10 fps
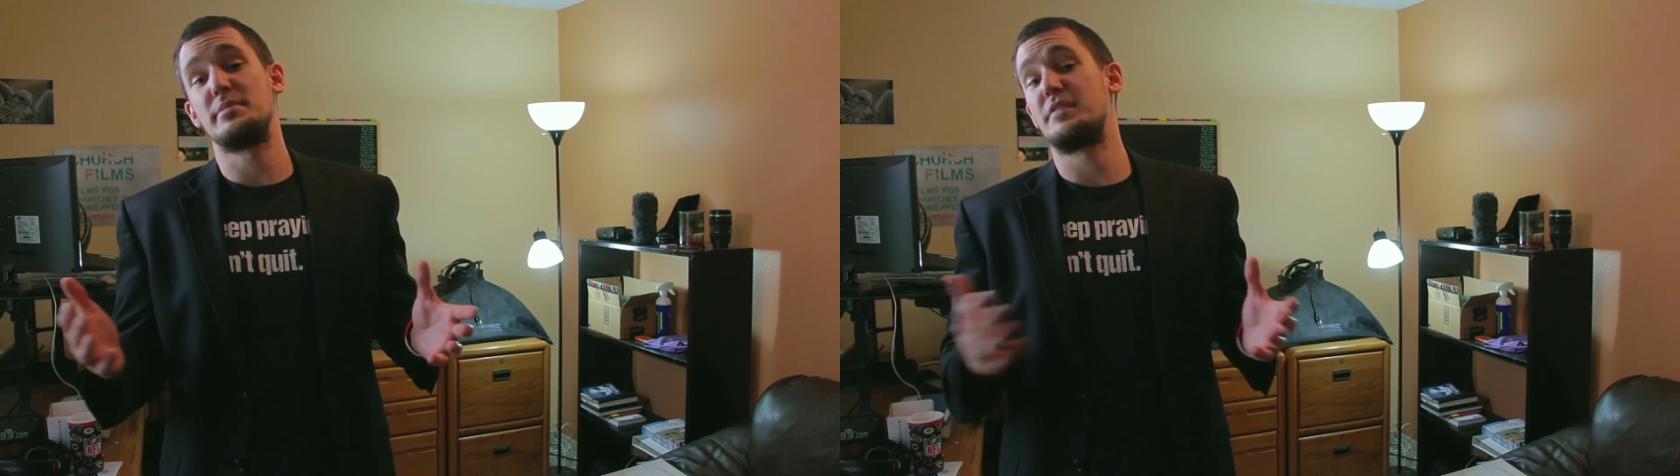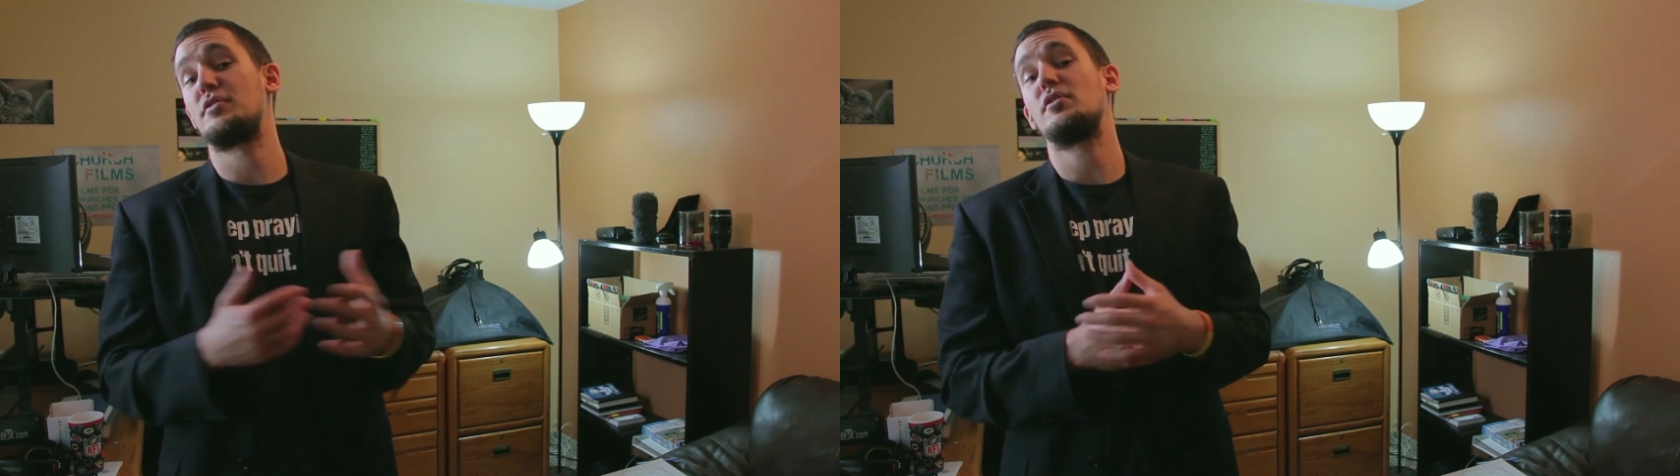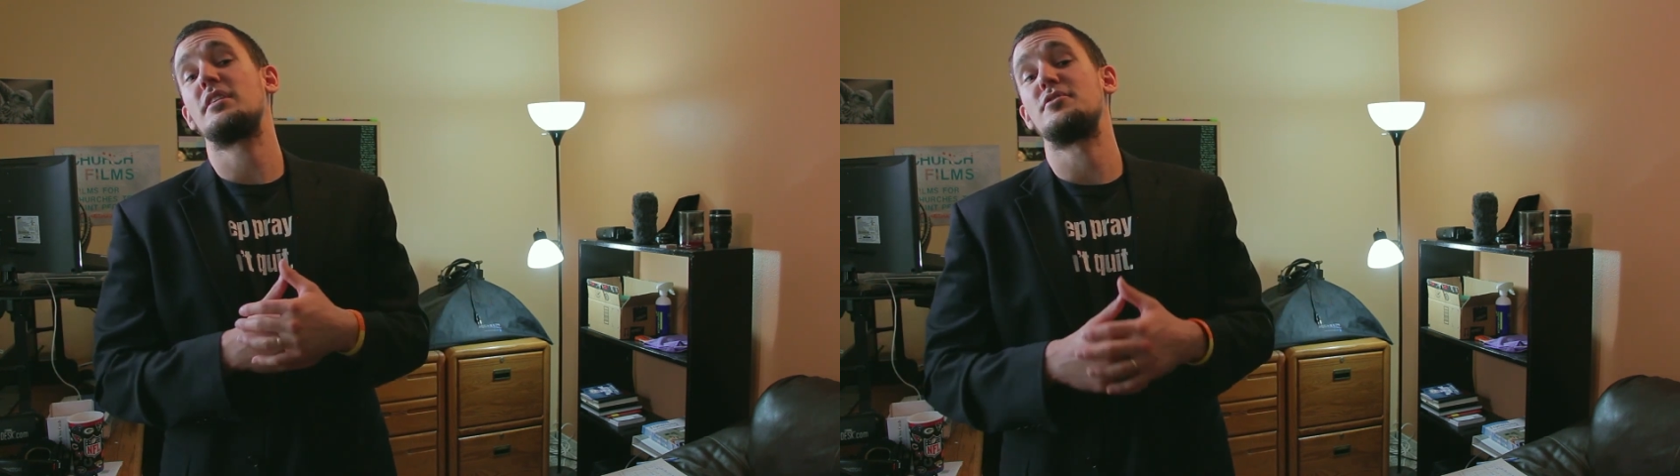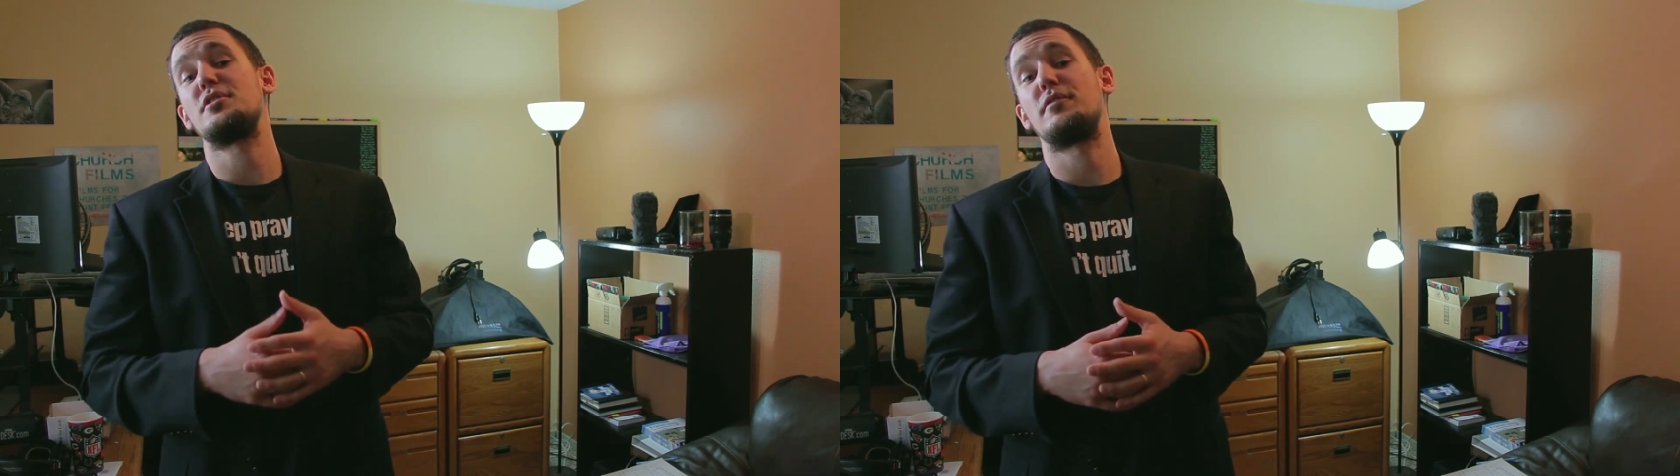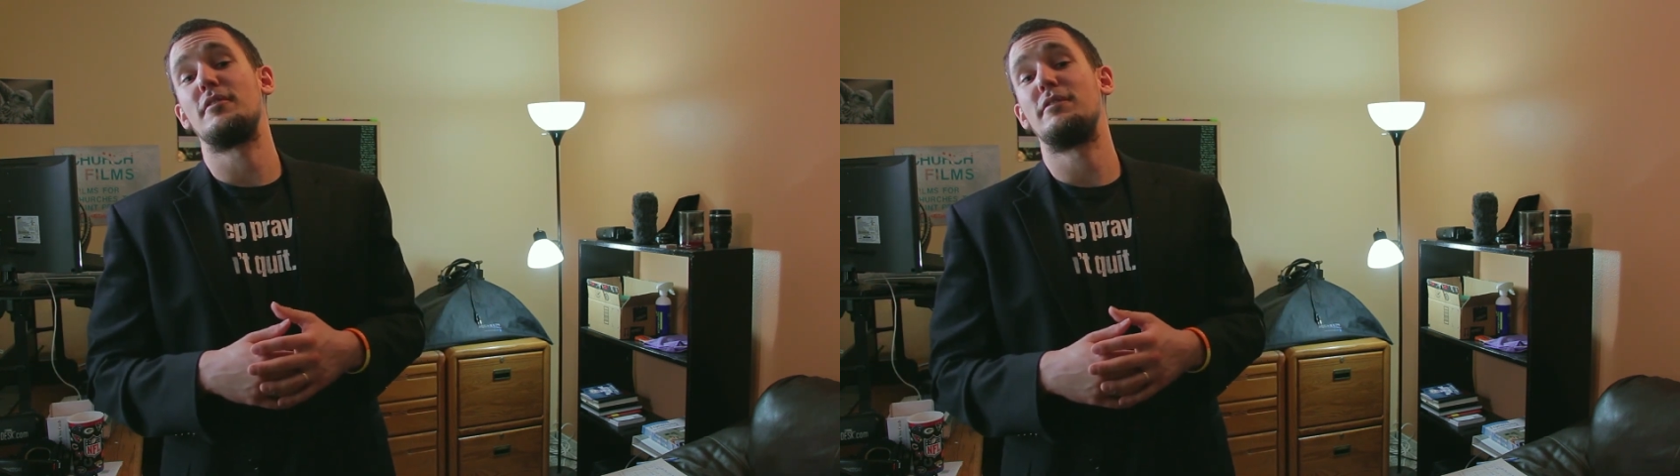But if you're looking
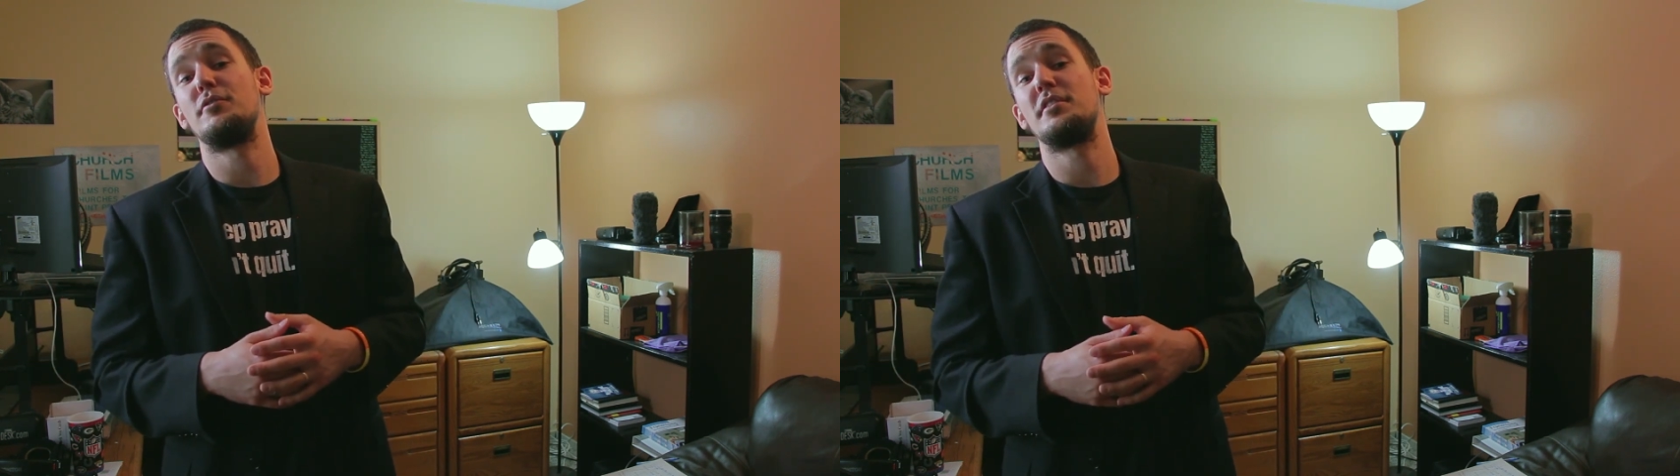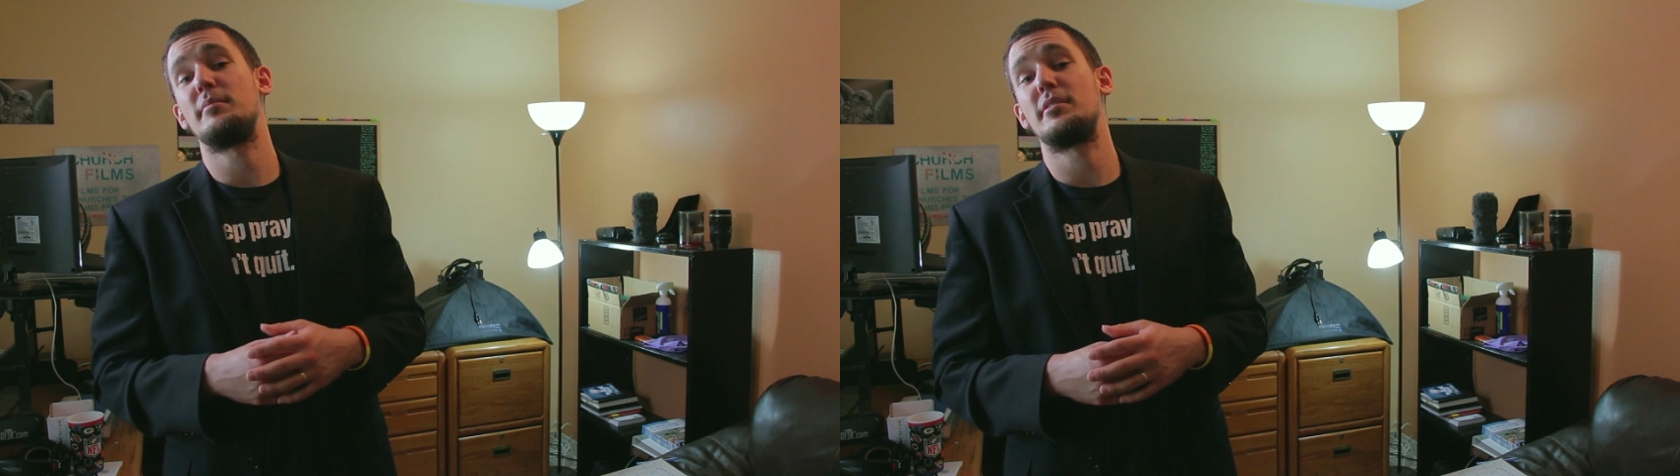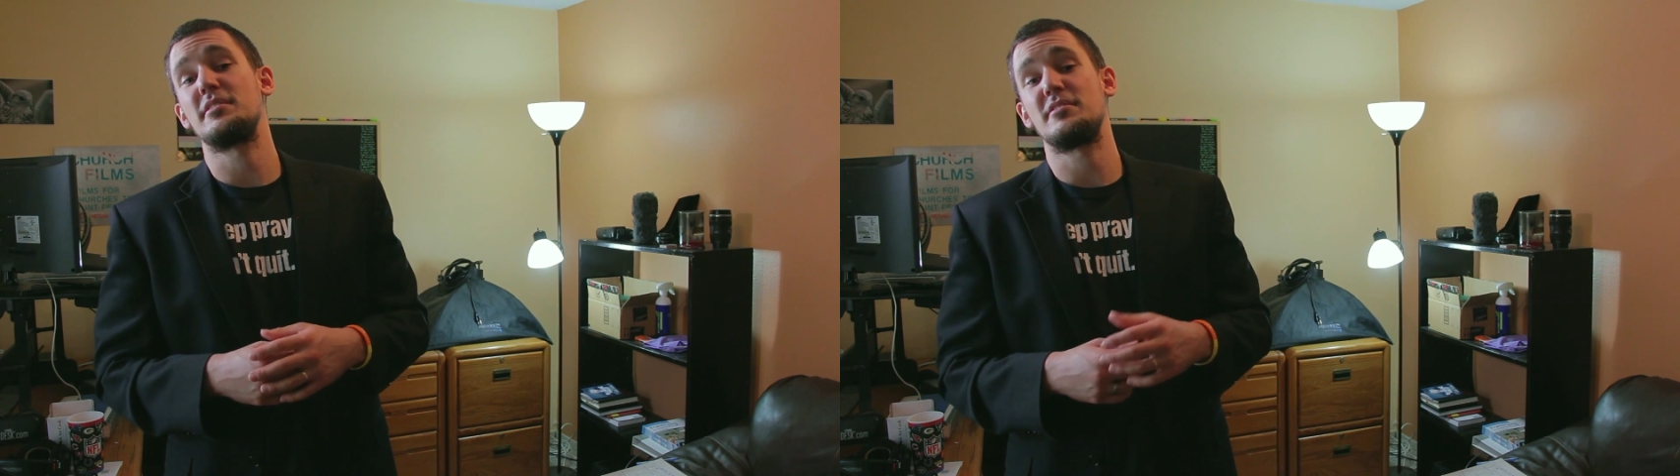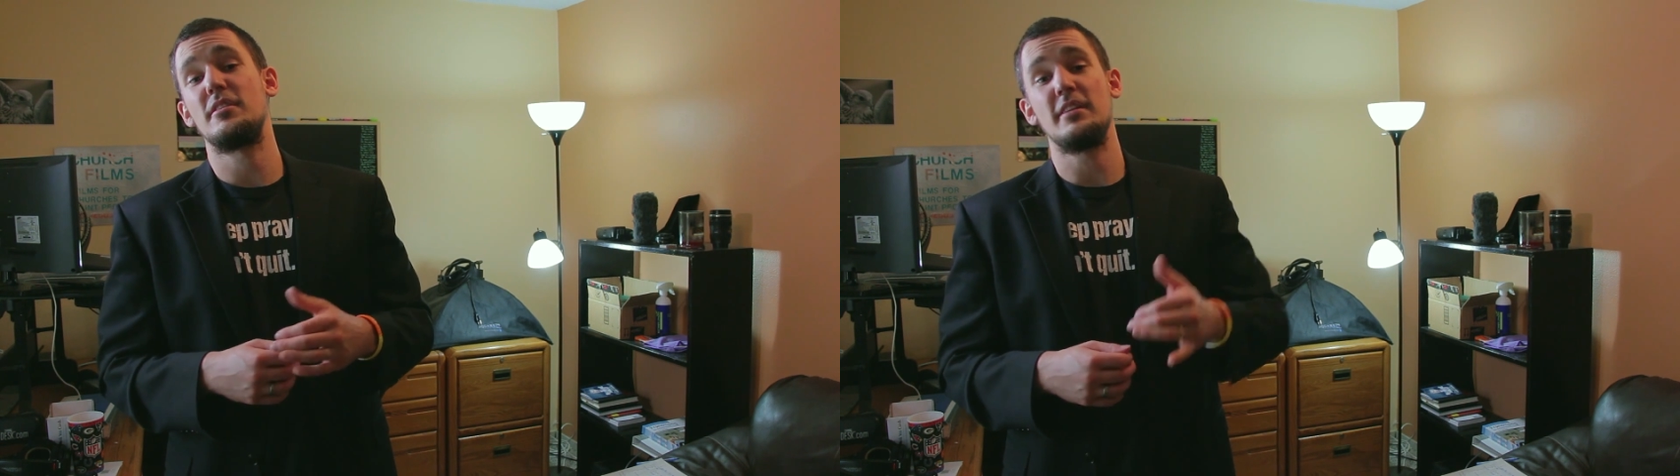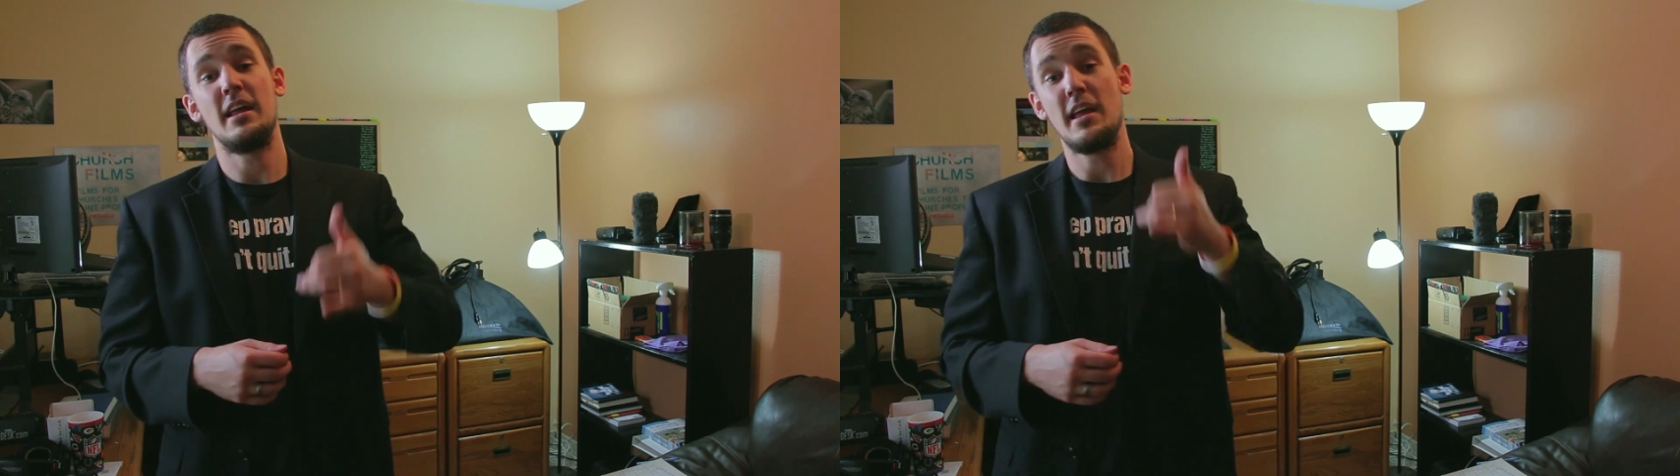just for a phone number to
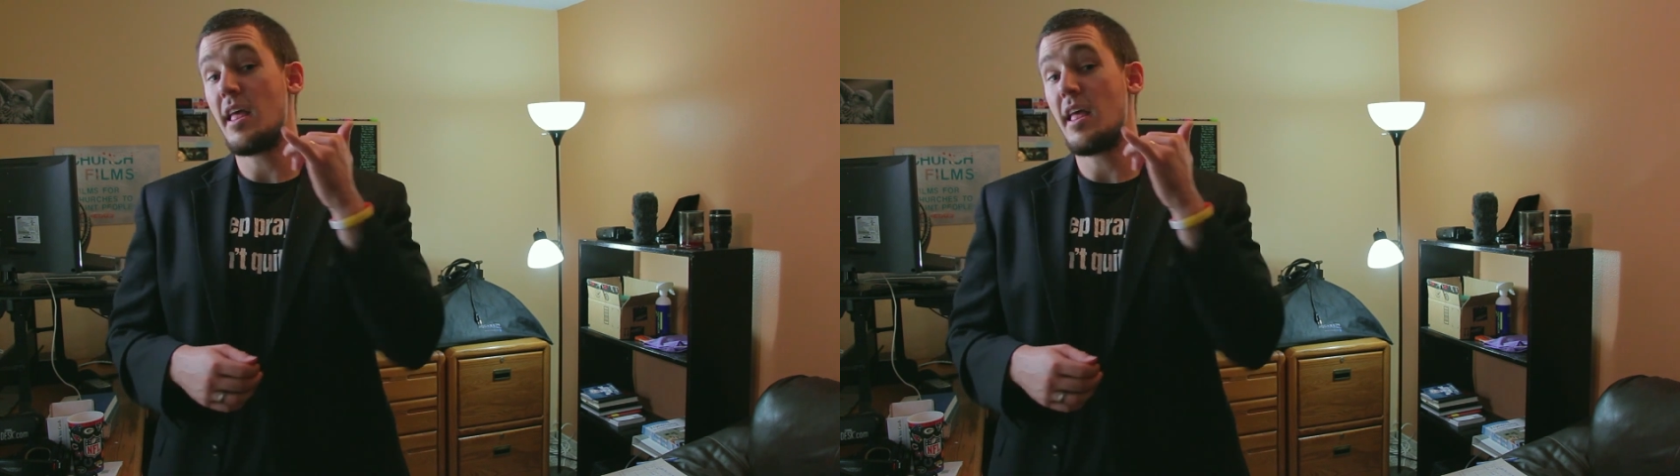start